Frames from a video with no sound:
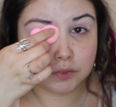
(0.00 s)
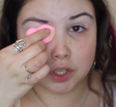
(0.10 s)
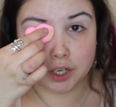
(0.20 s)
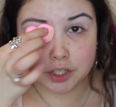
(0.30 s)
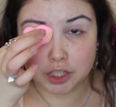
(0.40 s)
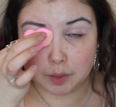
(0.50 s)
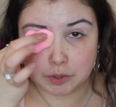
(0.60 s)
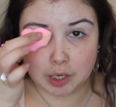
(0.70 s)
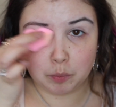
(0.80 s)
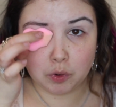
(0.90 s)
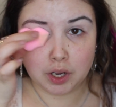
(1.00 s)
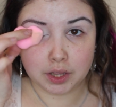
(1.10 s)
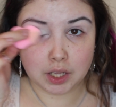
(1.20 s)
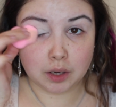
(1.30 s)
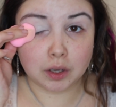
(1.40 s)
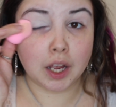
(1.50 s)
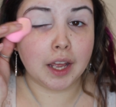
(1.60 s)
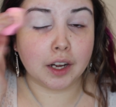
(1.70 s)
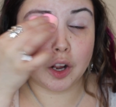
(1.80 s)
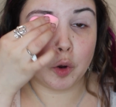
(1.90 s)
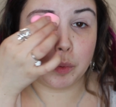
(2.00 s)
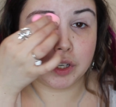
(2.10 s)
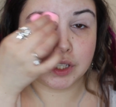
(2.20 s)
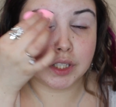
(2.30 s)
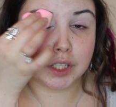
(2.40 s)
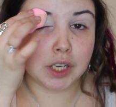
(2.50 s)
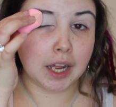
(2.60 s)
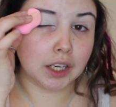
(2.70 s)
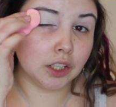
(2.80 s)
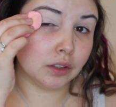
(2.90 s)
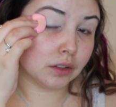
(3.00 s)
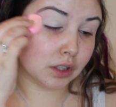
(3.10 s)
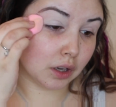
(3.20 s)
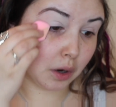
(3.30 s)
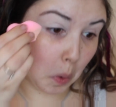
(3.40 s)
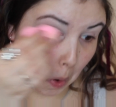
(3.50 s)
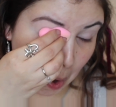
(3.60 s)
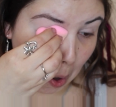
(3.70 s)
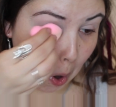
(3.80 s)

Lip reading: Tarte Shape Tape one I hadn't opened and hadn't used, so